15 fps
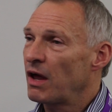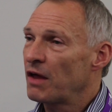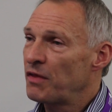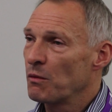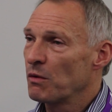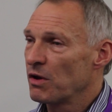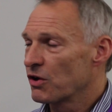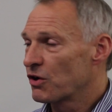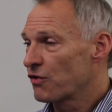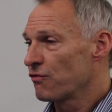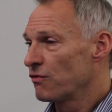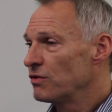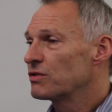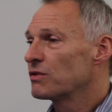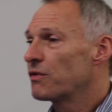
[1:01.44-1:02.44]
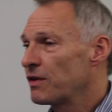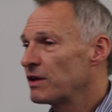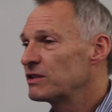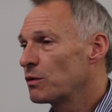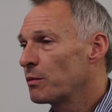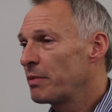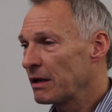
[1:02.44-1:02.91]
I think one of the crucial
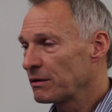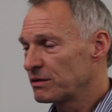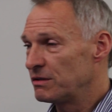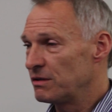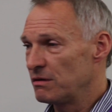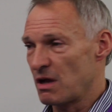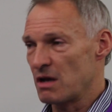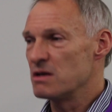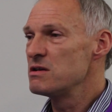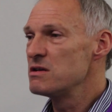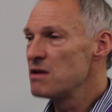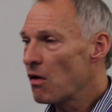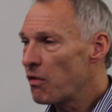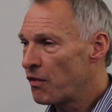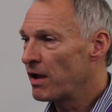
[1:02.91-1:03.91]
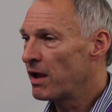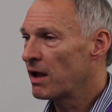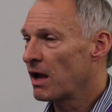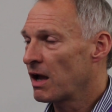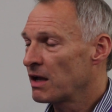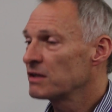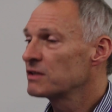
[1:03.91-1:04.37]
things it will be able to do that
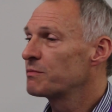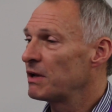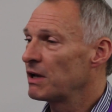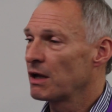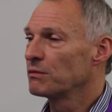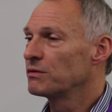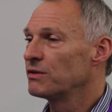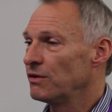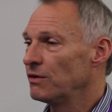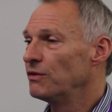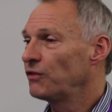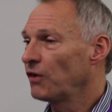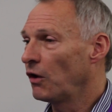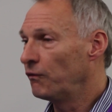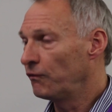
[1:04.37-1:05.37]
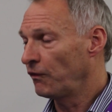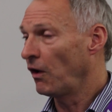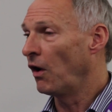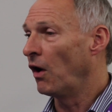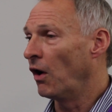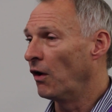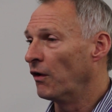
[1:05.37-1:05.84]
nothing has been able to do so
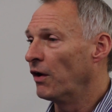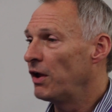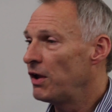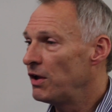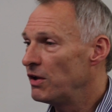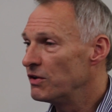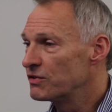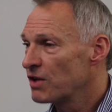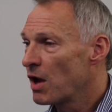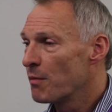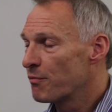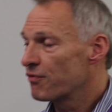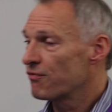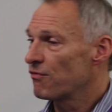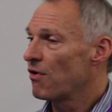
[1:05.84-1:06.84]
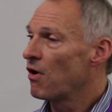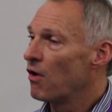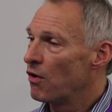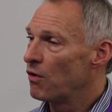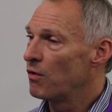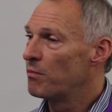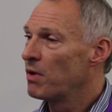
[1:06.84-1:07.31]
far is
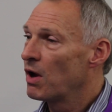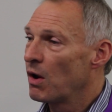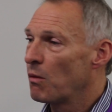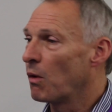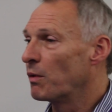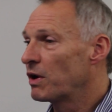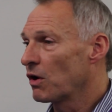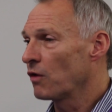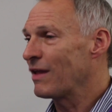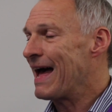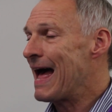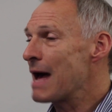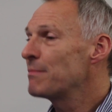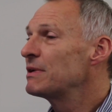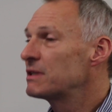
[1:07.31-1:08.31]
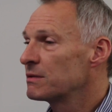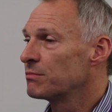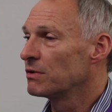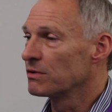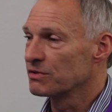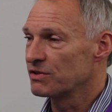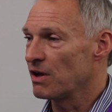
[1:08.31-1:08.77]
probe what we call the
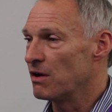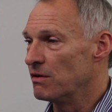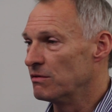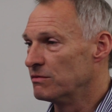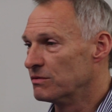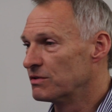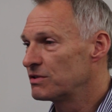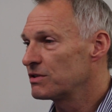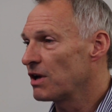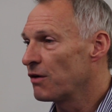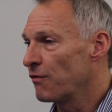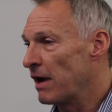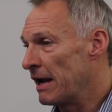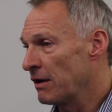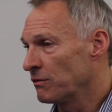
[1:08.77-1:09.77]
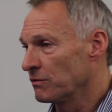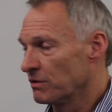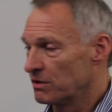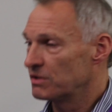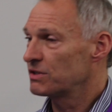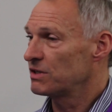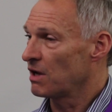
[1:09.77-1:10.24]
habitable zones
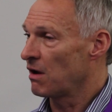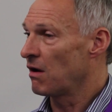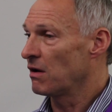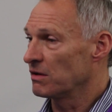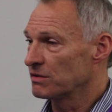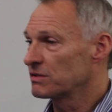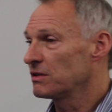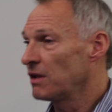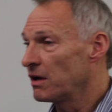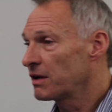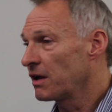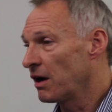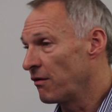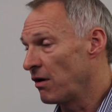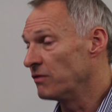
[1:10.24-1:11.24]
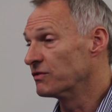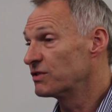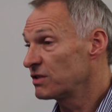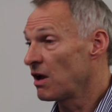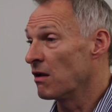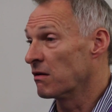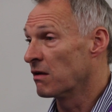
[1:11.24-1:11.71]
around stars like our own
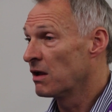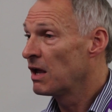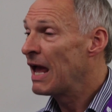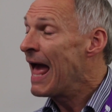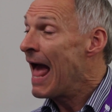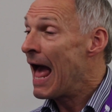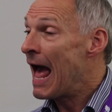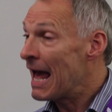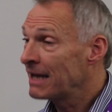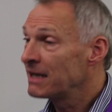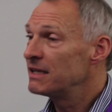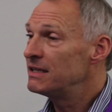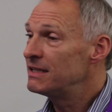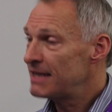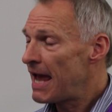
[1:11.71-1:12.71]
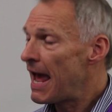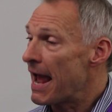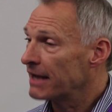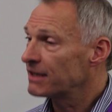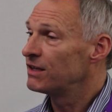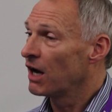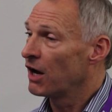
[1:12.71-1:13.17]
sun and
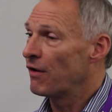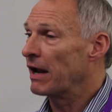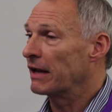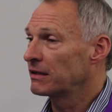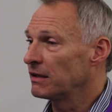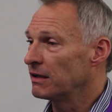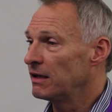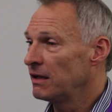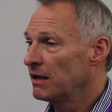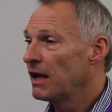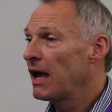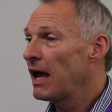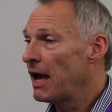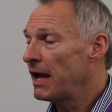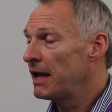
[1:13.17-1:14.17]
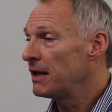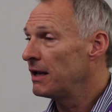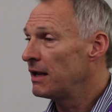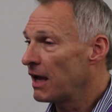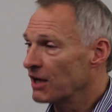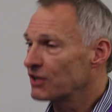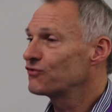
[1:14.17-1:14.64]
detect directly
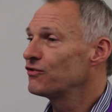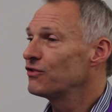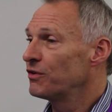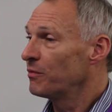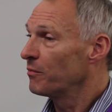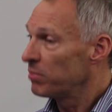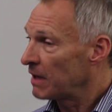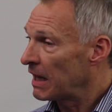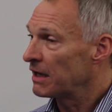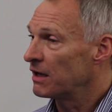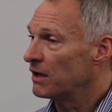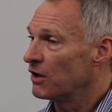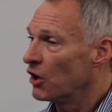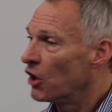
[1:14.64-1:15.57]
any extra planet,